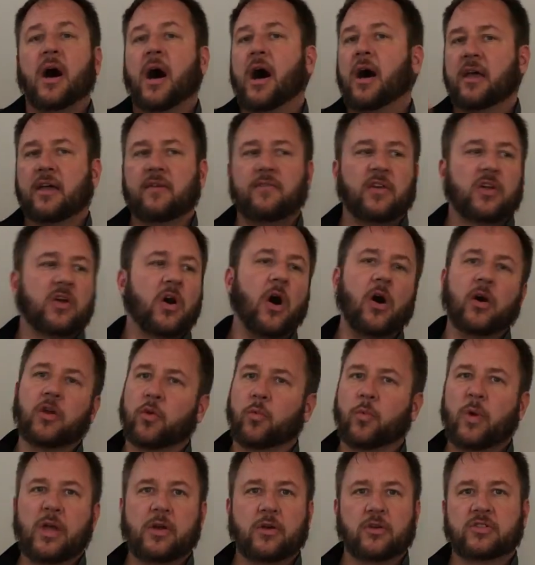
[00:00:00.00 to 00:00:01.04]
I'll give you a call in
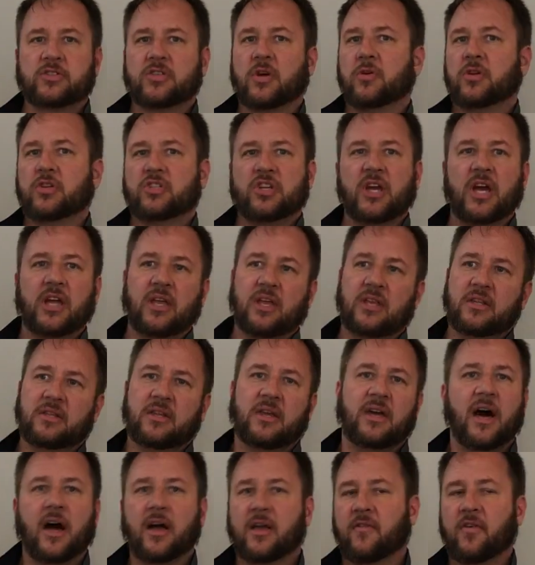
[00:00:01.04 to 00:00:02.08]
a week or so to check in.
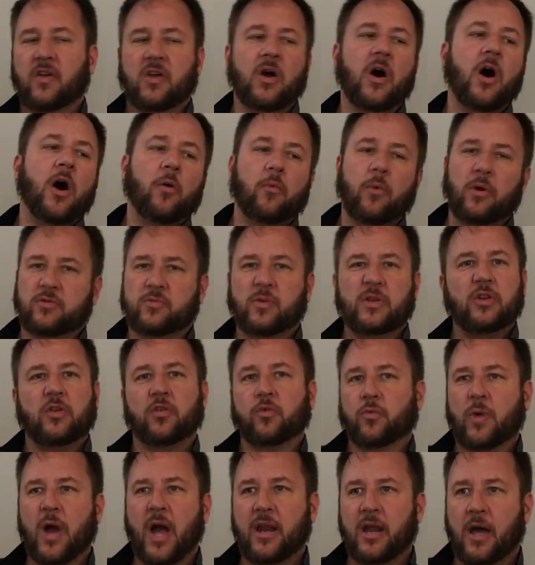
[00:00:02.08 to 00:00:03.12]
I'll give you a call once we do
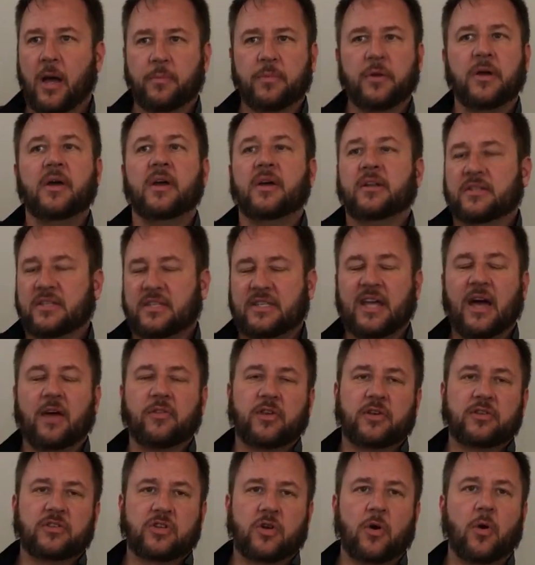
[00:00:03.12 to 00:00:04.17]
the write-up to see how
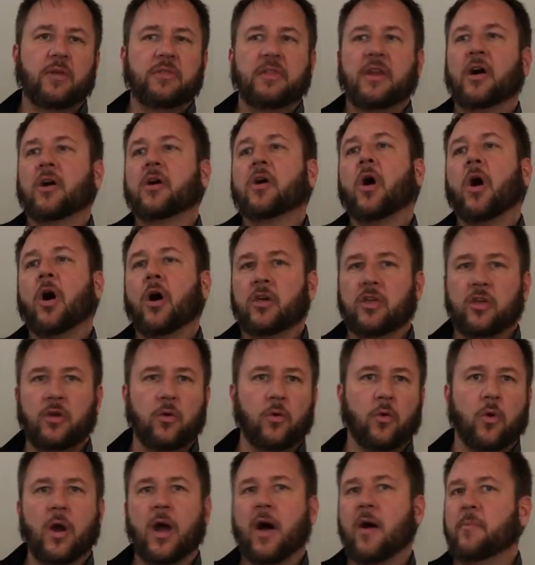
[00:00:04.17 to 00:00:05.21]
things are going. Then I'll call
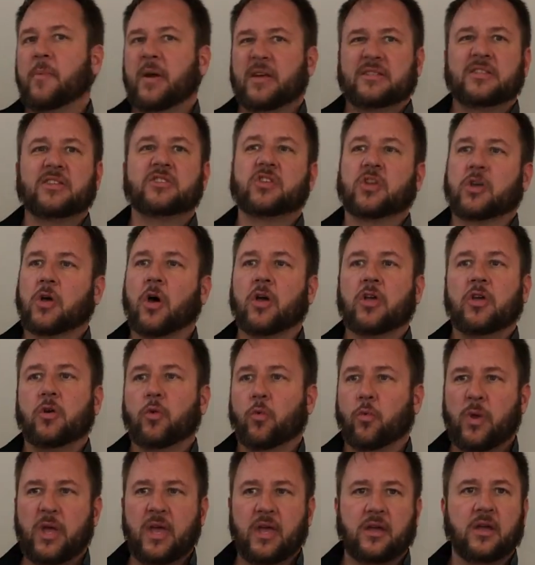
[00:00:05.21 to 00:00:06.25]
you or I'll have my assistant call you
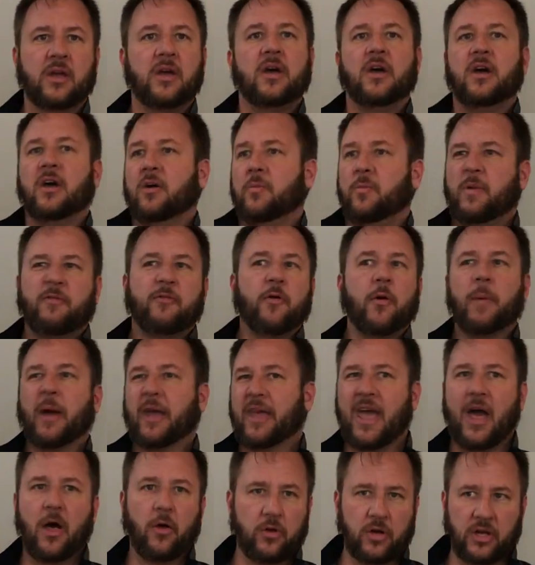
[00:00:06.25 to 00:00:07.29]
in a week before my
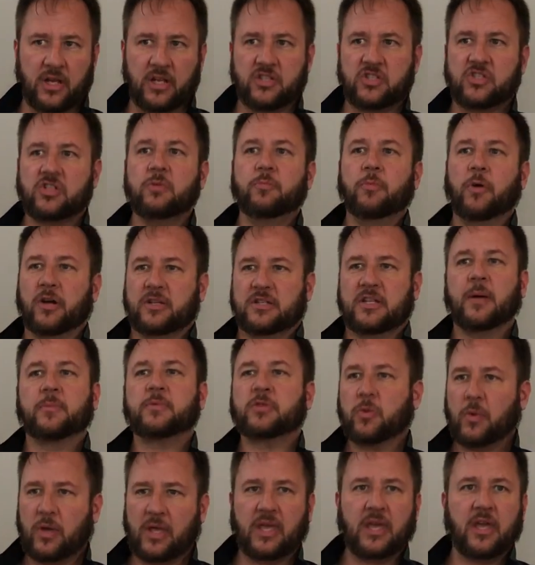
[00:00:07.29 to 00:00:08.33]
calendar gets too booked up,
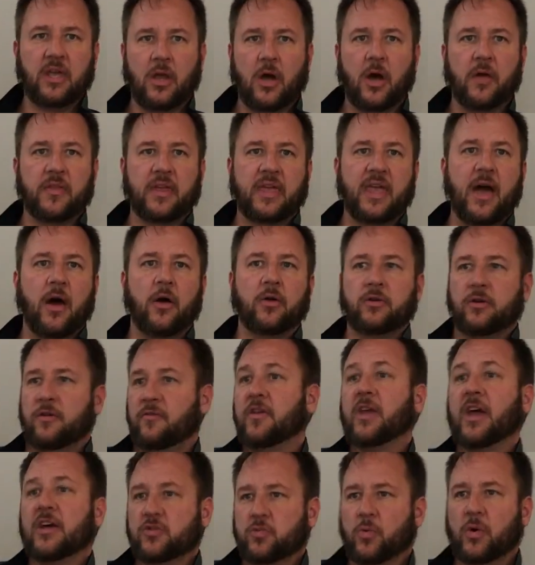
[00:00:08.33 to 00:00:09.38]
so we can get you on the calendar
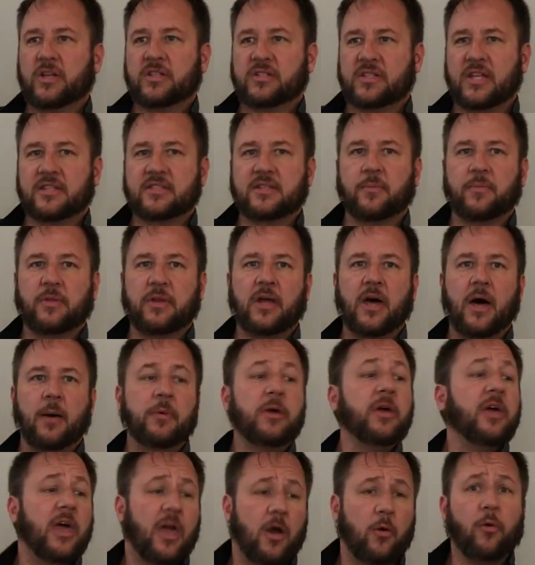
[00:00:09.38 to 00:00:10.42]
if you guys want to set something up.
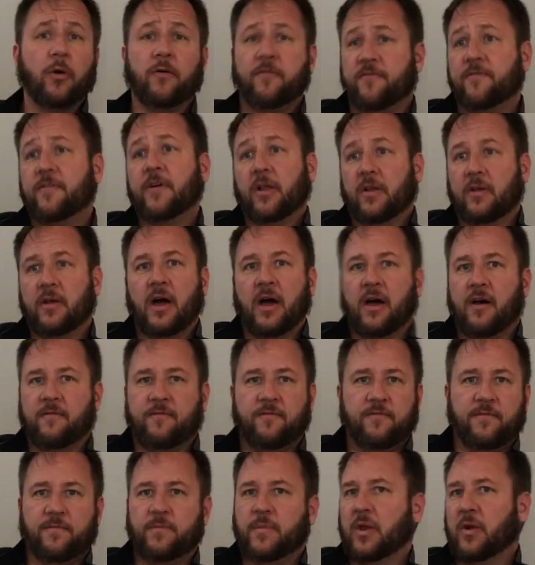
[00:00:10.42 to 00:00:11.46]
And we'll fill, uh,
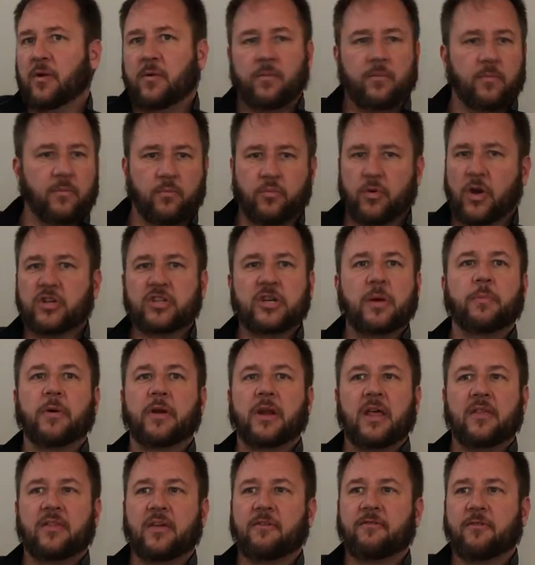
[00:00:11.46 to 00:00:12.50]
you know brush up
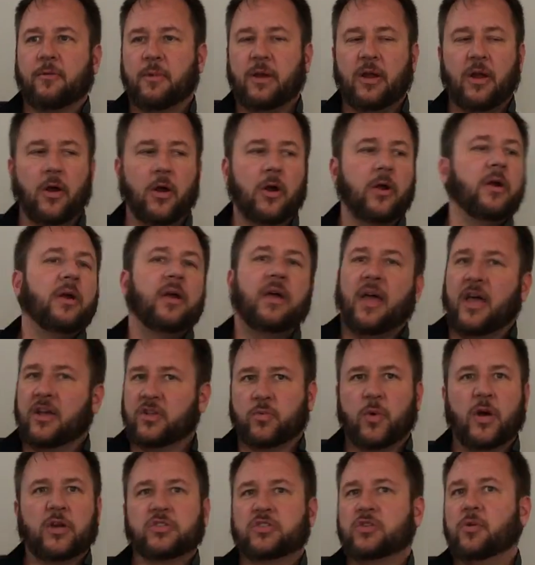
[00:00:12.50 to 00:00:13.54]
on anything from here,
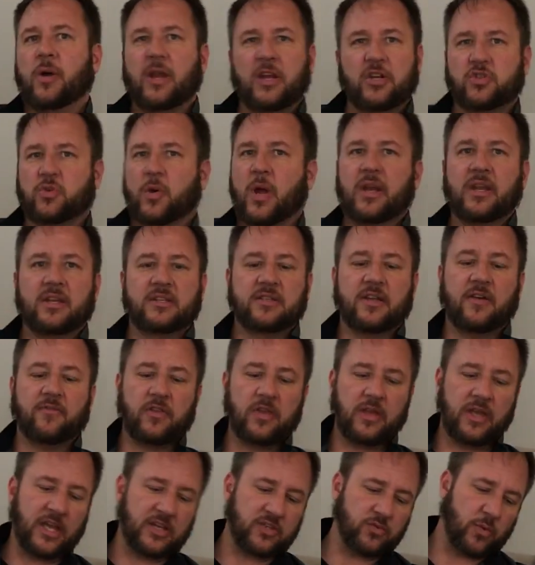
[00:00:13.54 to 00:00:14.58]
as well as do any training stuff
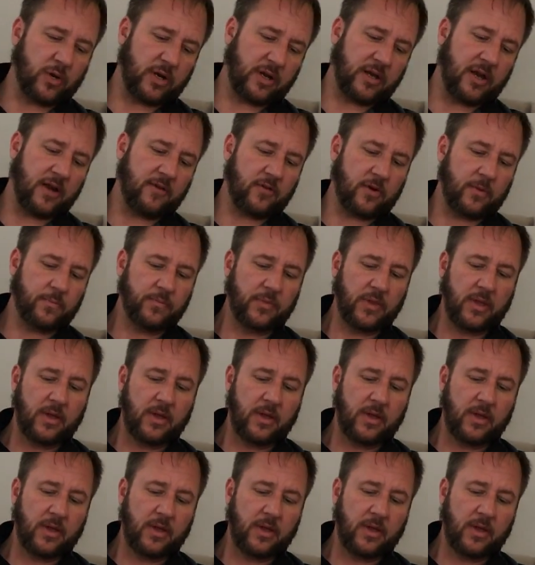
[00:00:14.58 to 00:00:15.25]
that you guys want to cover.